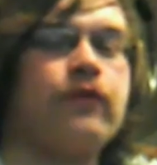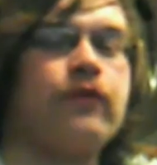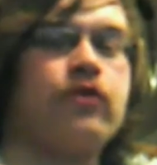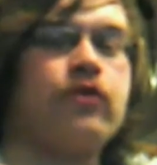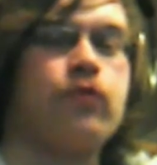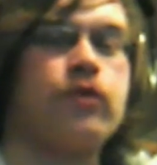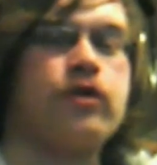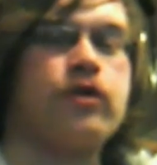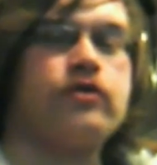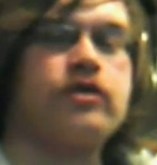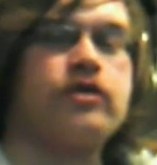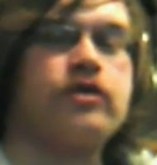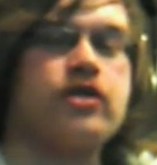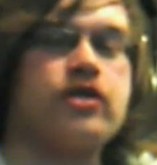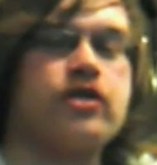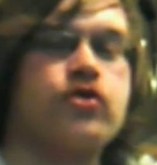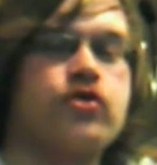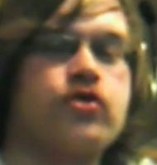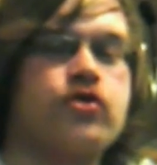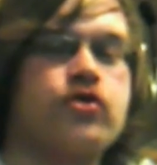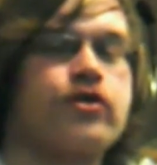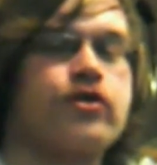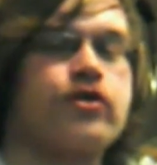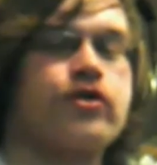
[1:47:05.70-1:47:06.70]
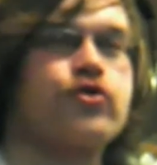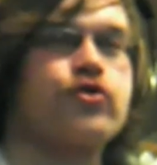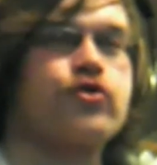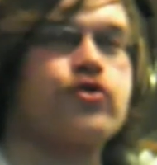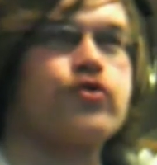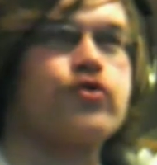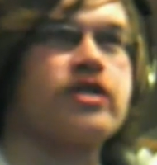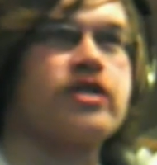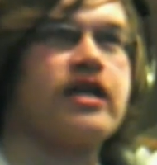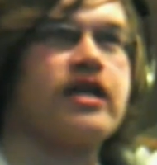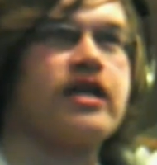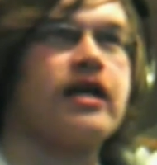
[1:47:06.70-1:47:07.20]
with the weird touchscreen
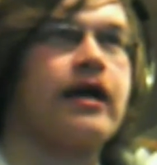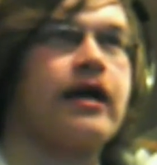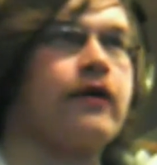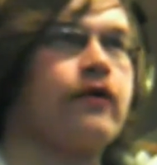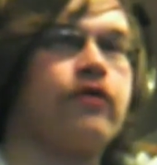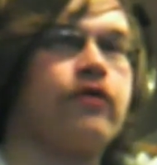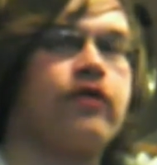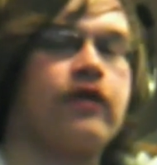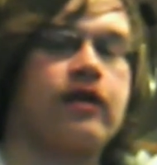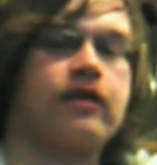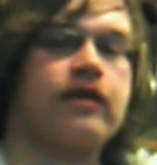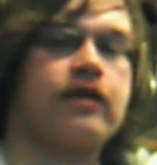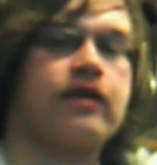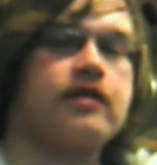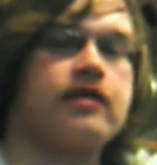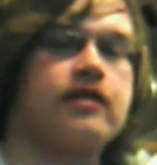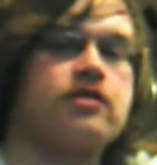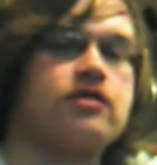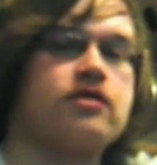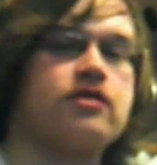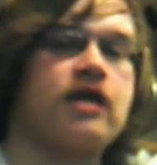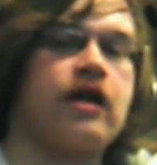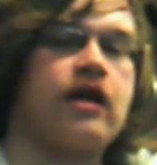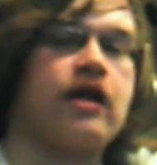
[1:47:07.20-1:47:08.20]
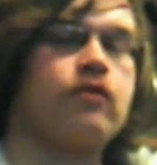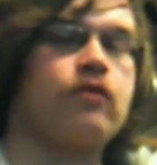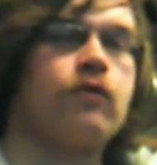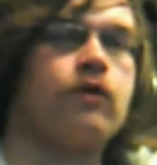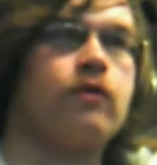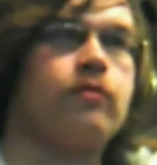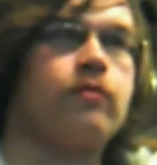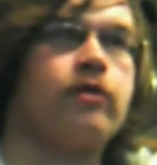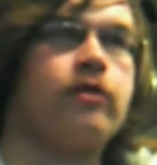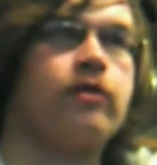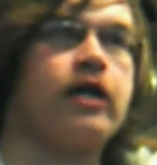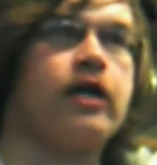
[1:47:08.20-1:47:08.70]
controls, and I don't think that's how you
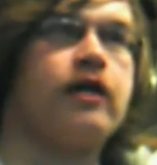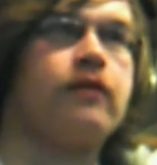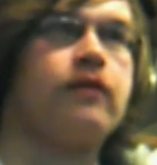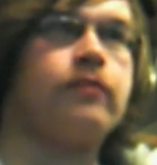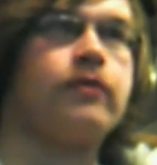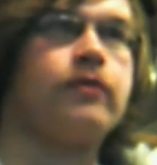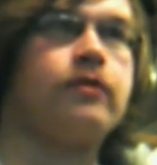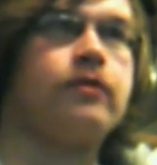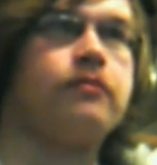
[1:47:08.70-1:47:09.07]
want to play it, but